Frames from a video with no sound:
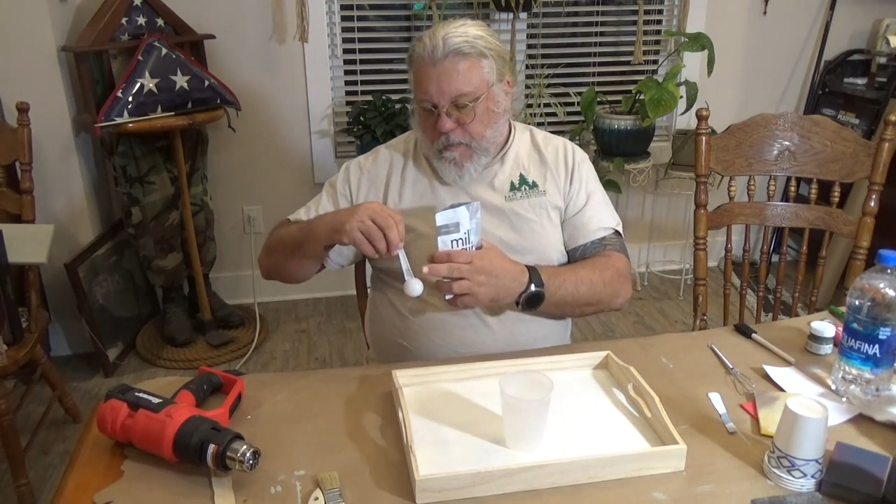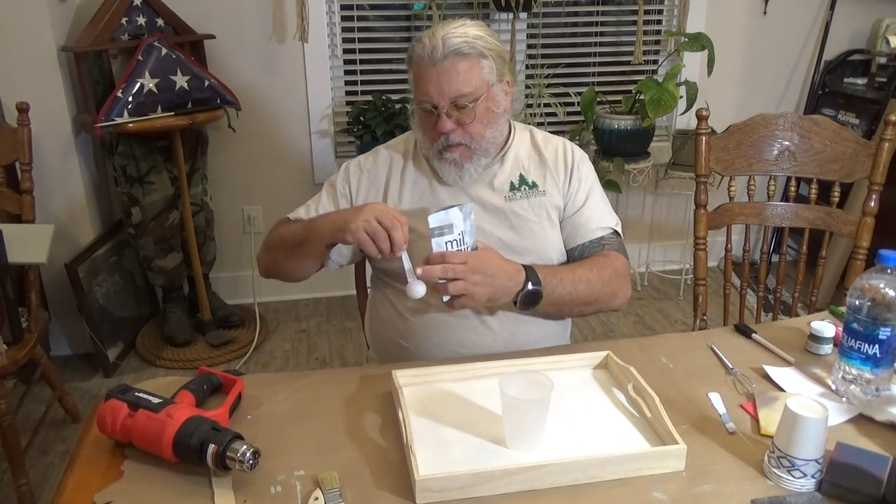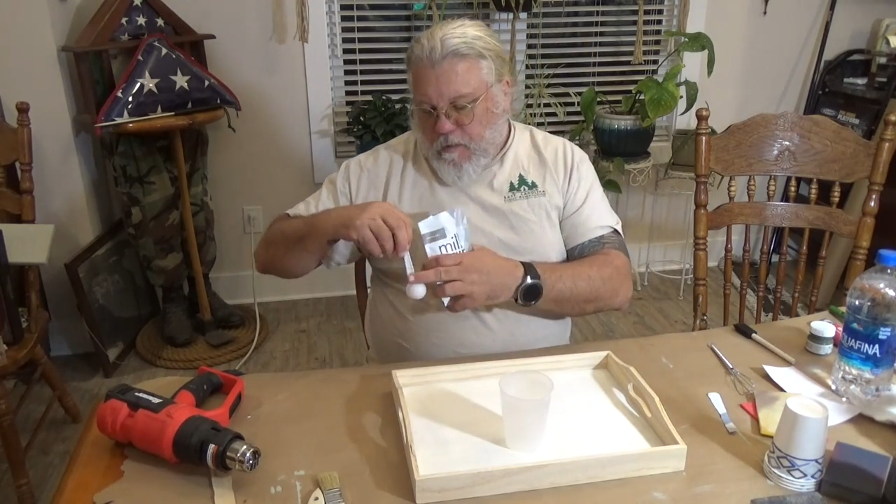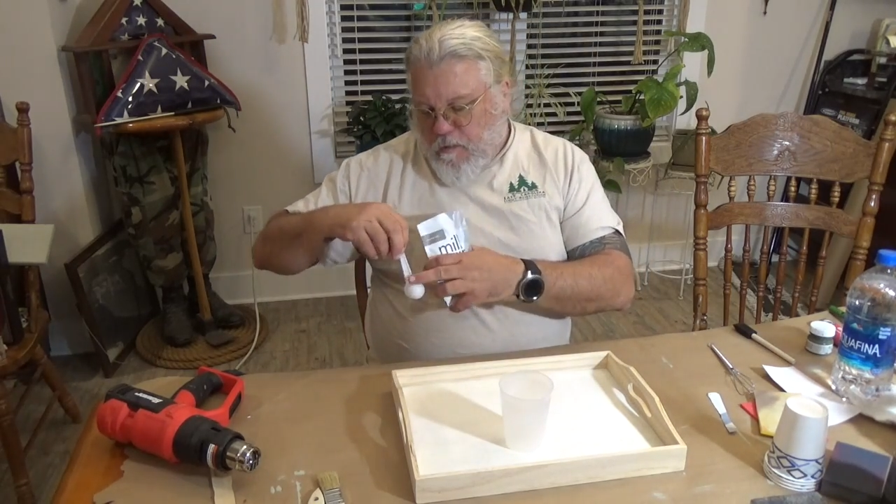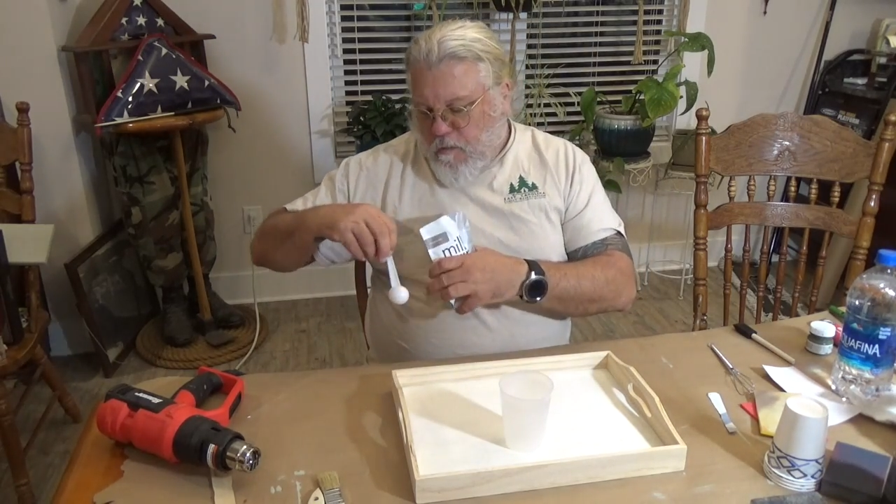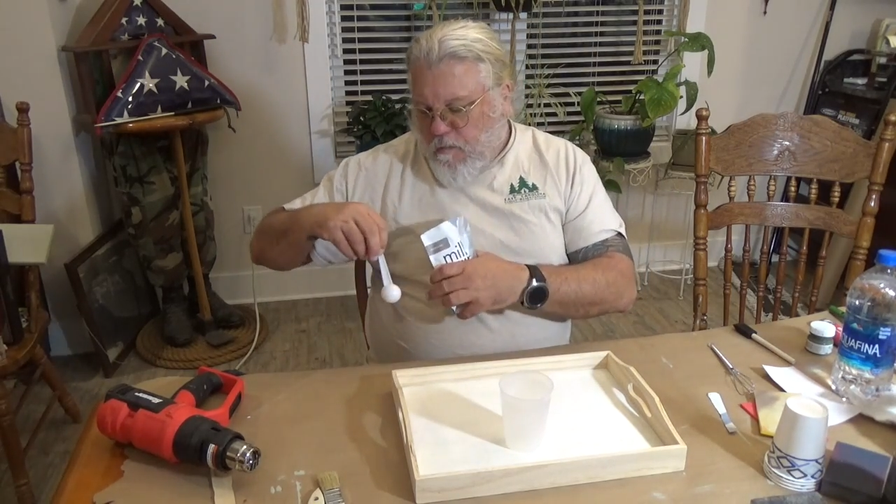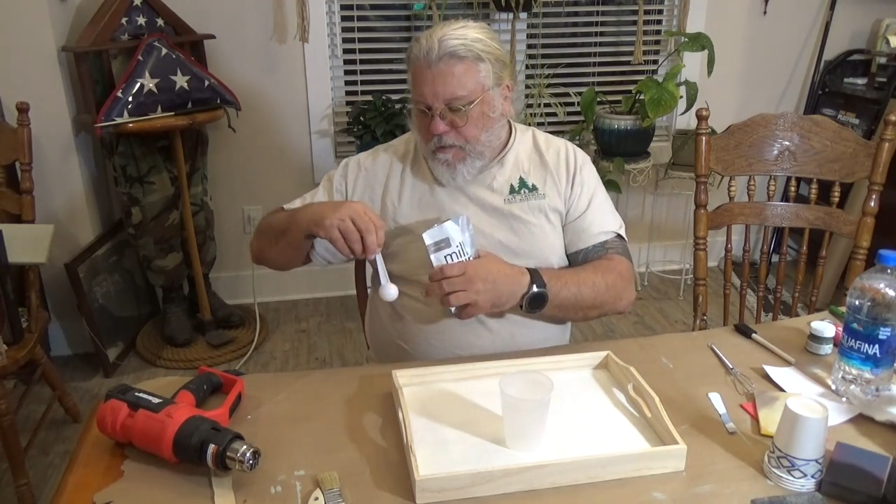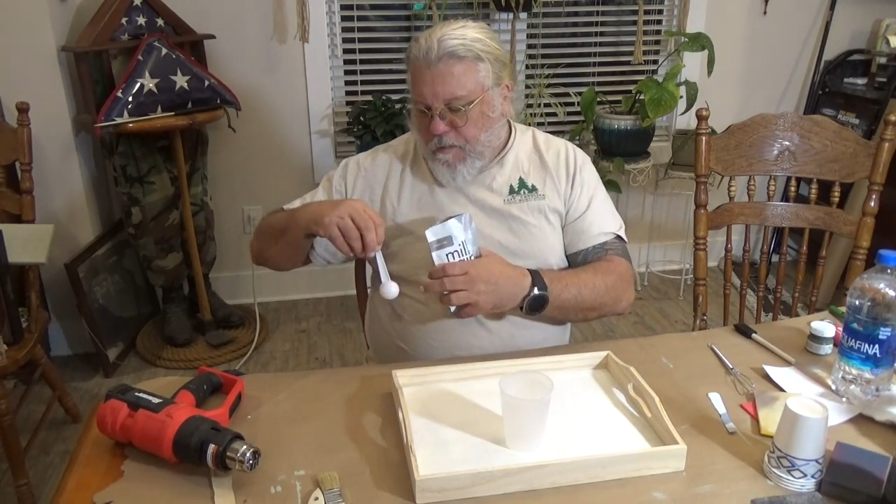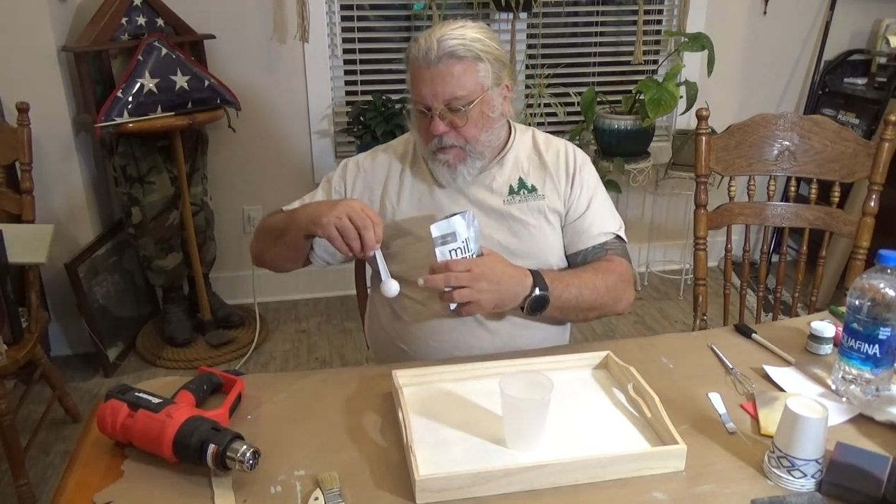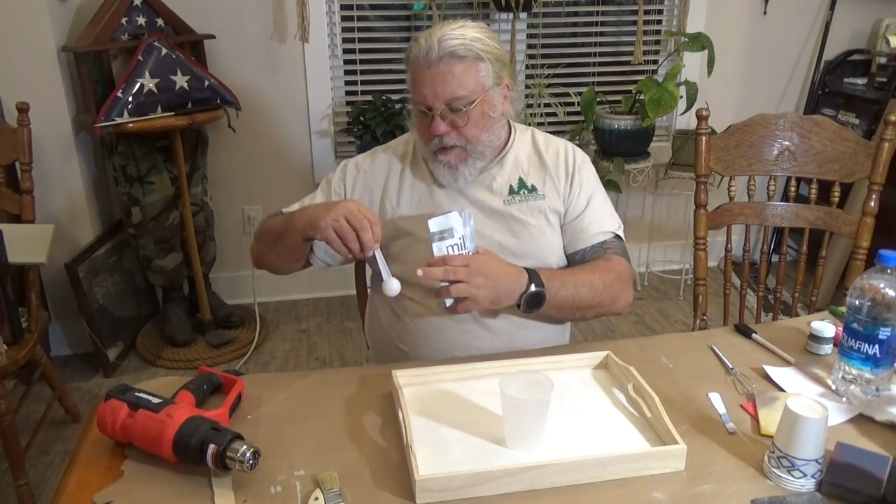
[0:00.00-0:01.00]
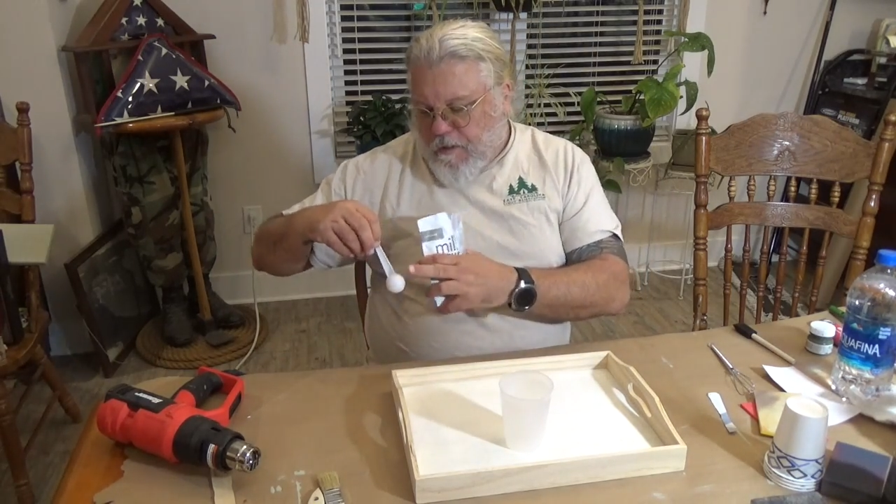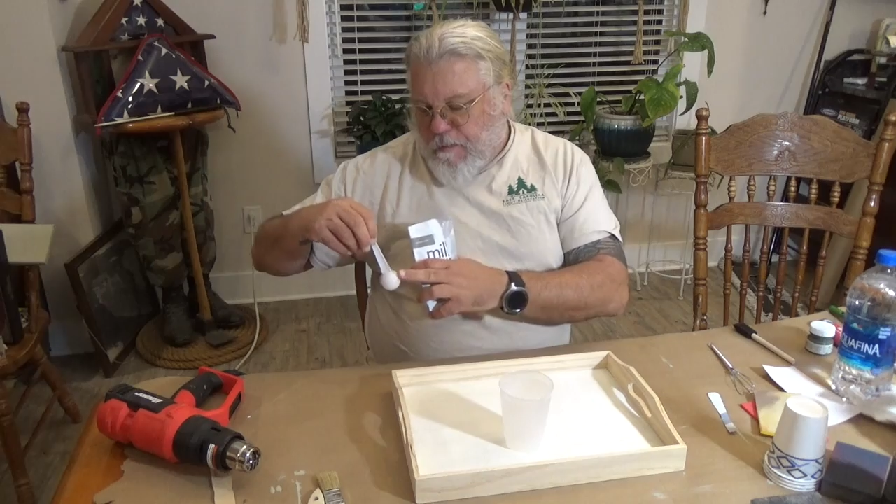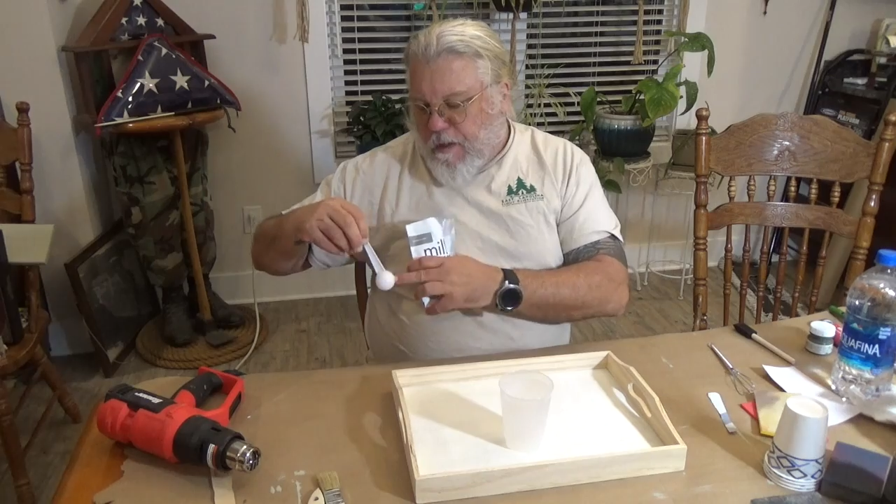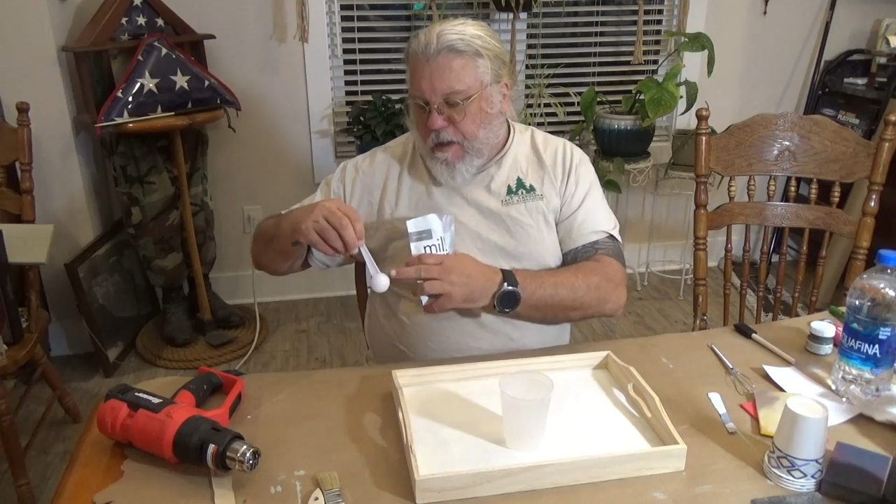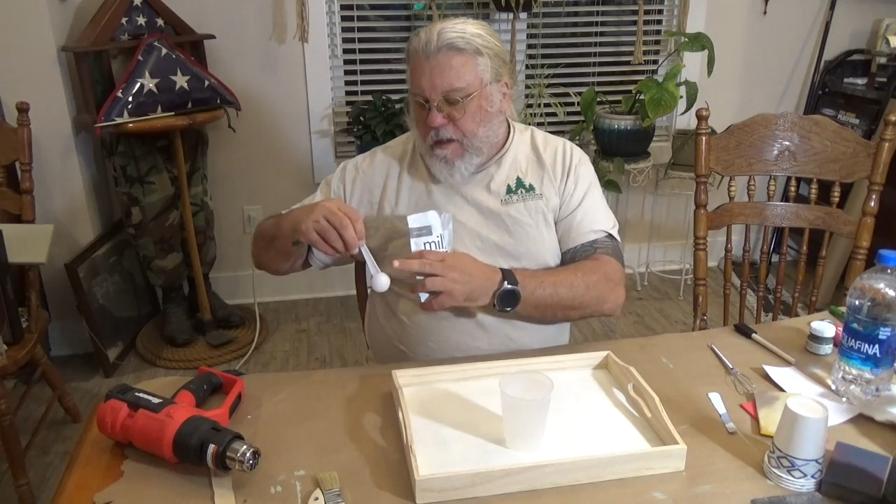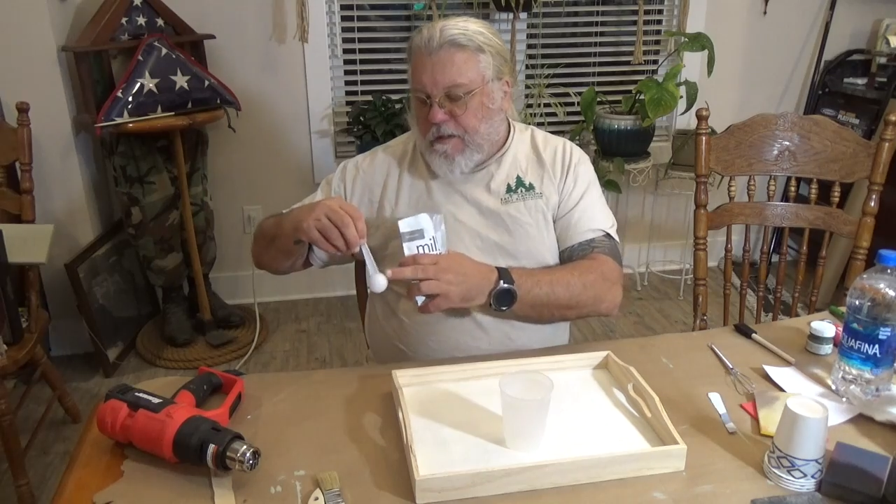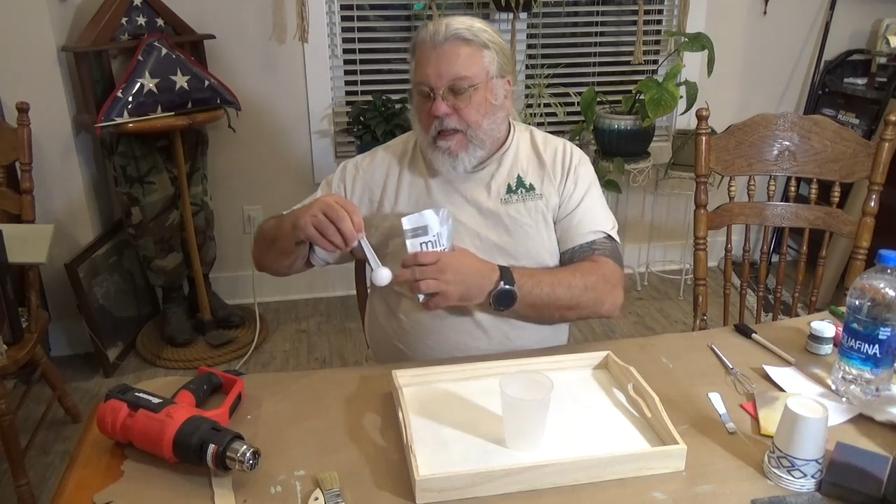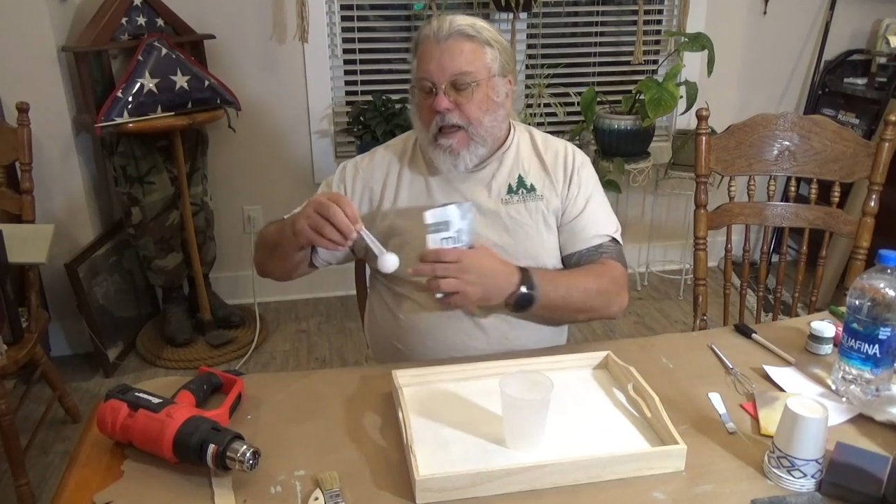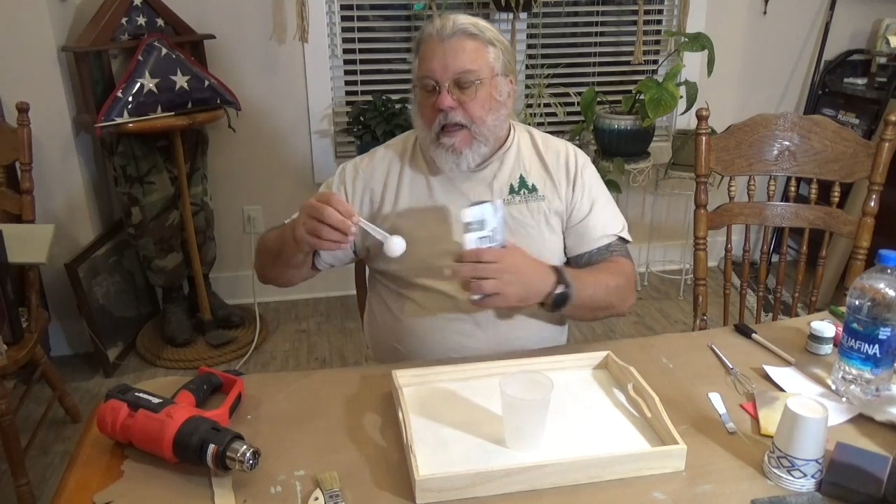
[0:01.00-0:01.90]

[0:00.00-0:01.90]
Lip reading: You do want to measure, because